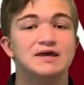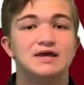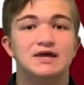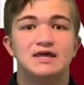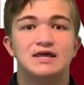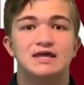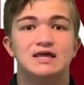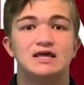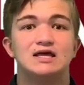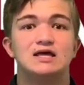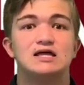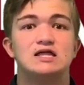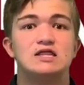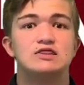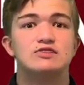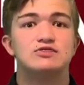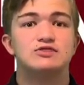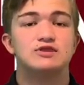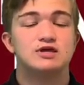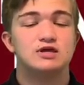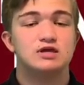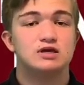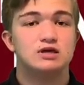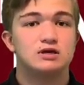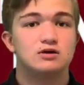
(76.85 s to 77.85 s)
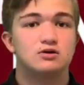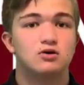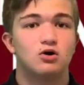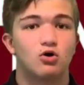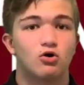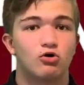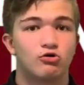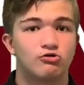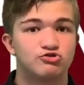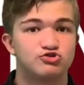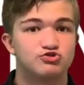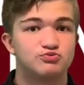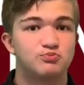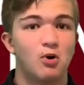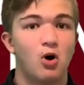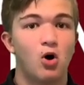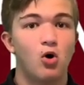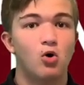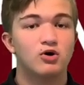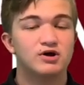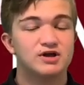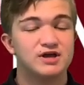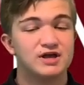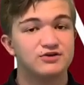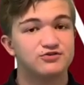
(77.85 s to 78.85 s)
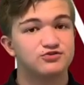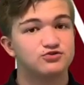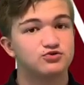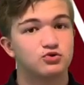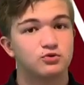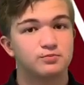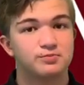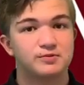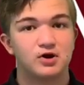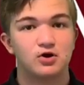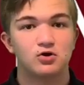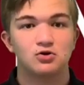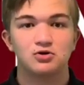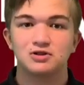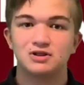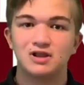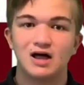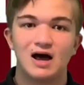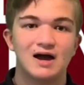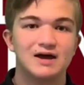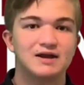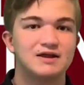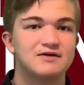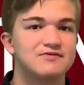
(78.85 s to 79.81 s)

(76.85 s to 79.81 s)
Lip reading: in the Orange Bowl against North Carolina.